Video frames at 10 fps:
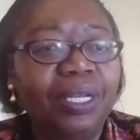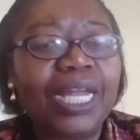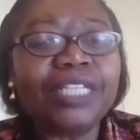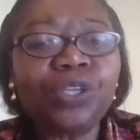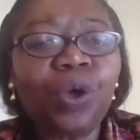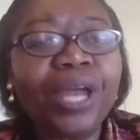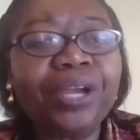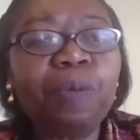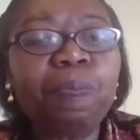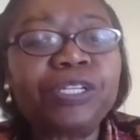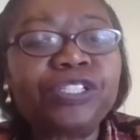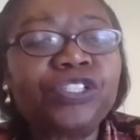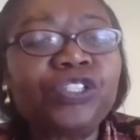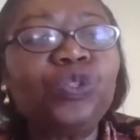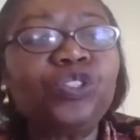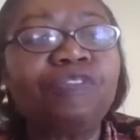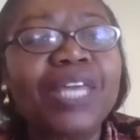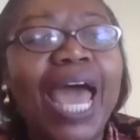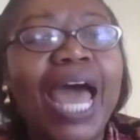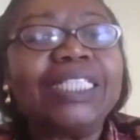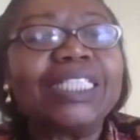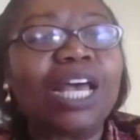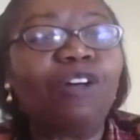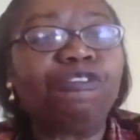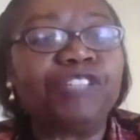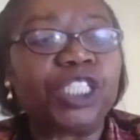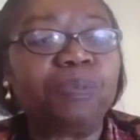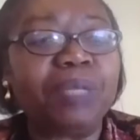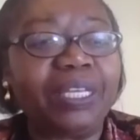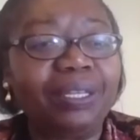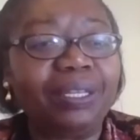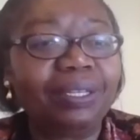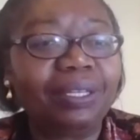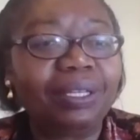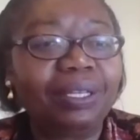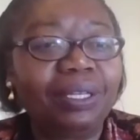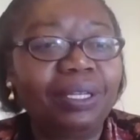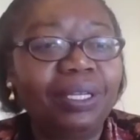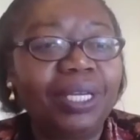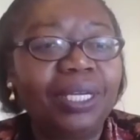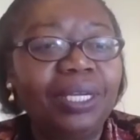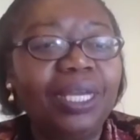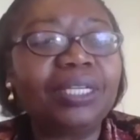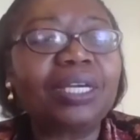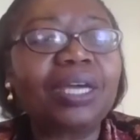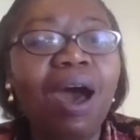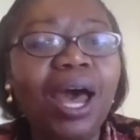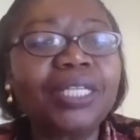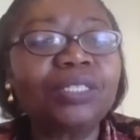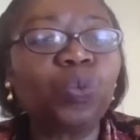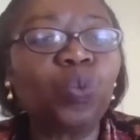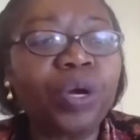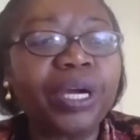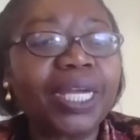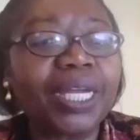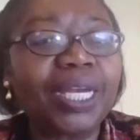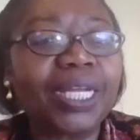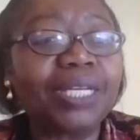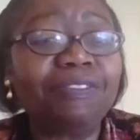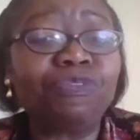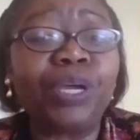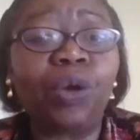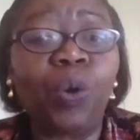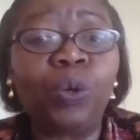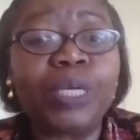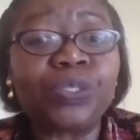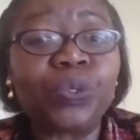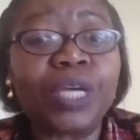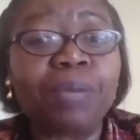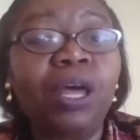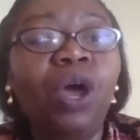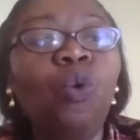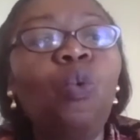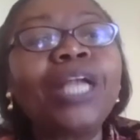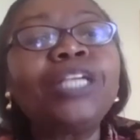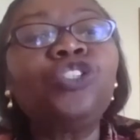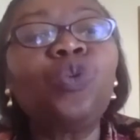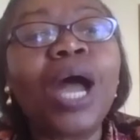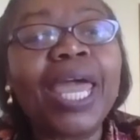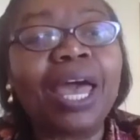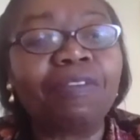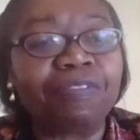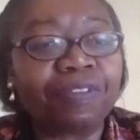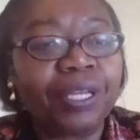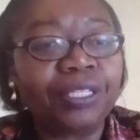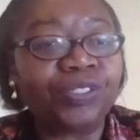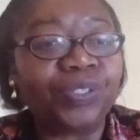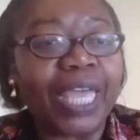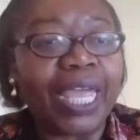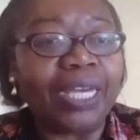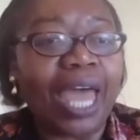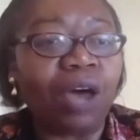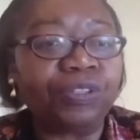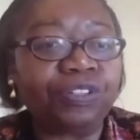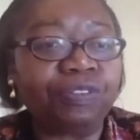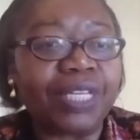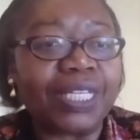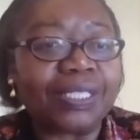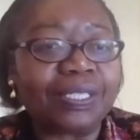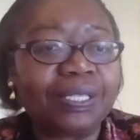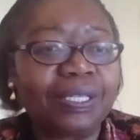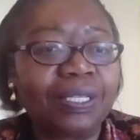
Let's go under the pursuit of the unselfish me. It can't work unless we're always talking about what do I have to gain out of this.